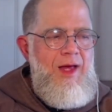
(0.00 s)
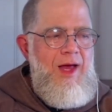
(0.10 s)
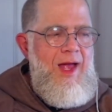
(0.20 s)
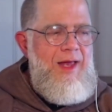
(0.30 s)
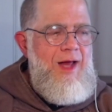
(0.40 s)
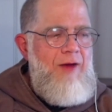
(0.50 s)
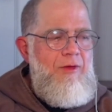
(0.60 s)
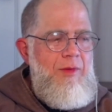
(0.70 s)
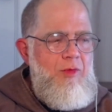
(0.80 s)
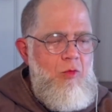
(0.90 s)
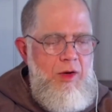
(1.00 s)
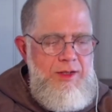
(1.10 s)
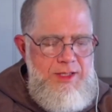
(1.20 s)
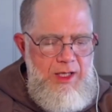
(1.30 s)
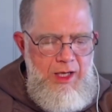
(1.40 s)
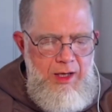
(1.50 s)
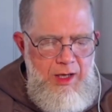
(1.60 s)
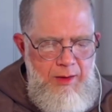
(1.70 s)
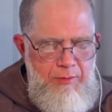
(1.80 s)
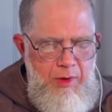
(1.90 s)
And I remember once a
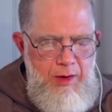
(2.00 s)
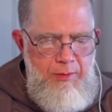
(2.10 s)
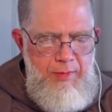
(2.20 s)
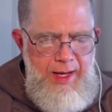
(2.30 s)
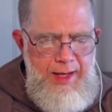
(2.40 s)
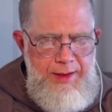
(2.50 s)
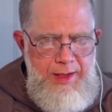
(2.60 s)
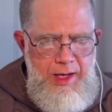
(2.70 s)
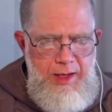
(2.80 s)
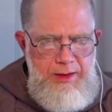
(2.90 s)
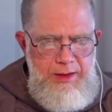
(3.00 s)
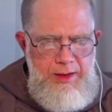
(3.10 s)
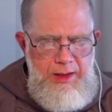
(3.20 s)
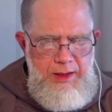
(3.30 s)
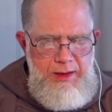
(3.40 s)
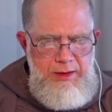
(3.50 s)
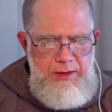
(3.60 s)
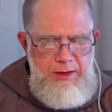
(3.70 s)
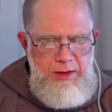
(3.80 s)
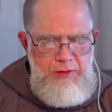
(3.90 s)
man
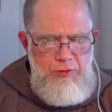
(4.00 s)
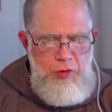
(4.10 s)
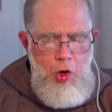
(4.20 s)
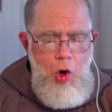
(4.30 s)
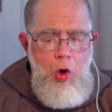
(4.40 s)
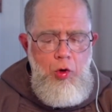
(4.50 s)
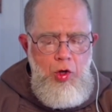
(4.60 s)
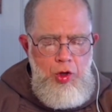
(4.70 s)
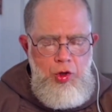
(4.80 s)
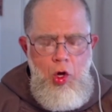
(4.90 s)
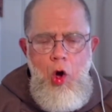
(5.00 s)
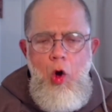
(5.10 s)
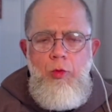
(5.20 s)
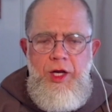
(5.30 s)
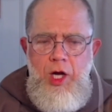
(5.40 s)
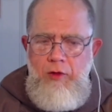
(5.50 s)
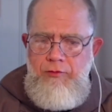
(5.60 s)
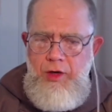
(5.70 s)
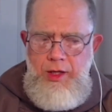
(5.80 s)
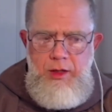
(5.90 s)
of long
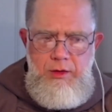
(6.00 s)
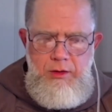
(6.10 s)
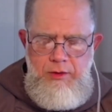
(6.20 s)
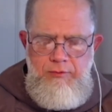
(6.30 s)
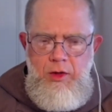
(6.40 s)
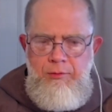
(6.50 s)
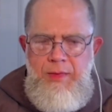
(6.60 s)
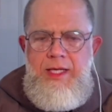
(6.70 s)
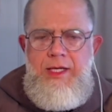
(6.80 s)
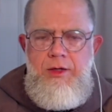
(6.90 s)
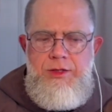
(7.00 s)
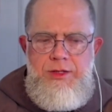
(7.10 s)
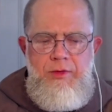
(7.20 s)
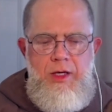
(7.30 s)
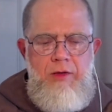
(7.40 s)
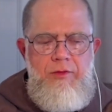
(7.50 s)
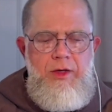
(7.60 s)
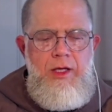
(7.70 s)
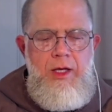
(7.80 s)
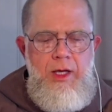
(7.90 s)
recovery, many years in recovery,
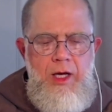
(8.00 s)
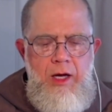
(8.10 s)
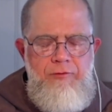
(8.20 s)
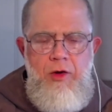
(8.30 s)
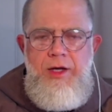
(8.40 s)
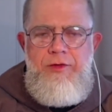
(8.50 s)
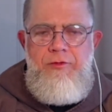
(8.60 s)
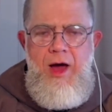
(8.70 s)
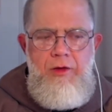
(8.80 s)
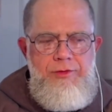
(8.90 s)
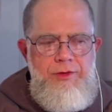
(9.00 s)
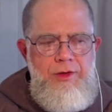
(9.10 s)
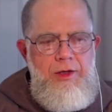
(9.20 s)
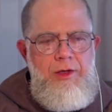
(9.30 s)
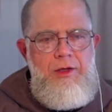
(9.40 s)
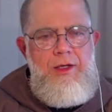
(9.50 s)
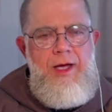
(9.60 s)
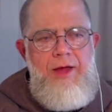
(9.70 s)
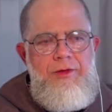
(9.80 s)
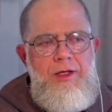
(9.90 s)
a very devout
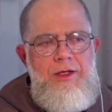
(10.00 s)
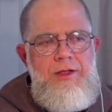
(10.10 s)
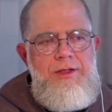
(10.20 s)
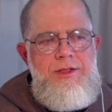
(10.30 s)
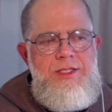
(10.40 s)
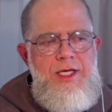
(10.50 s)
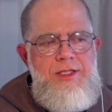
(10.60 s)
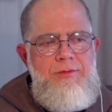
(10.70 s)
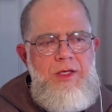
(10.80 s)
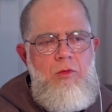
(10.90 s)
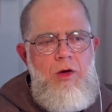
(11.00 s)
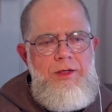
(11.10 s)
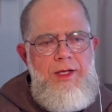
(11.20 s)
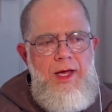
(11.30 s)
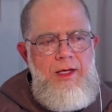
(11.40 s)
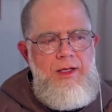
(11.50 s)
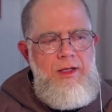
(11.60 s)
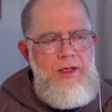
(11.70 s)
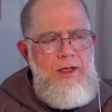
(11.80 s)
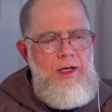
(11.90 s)
Catholic, said to me one day,
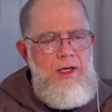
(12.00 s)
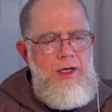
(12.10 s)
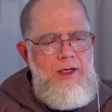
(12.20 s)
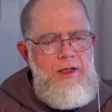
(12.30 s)
"I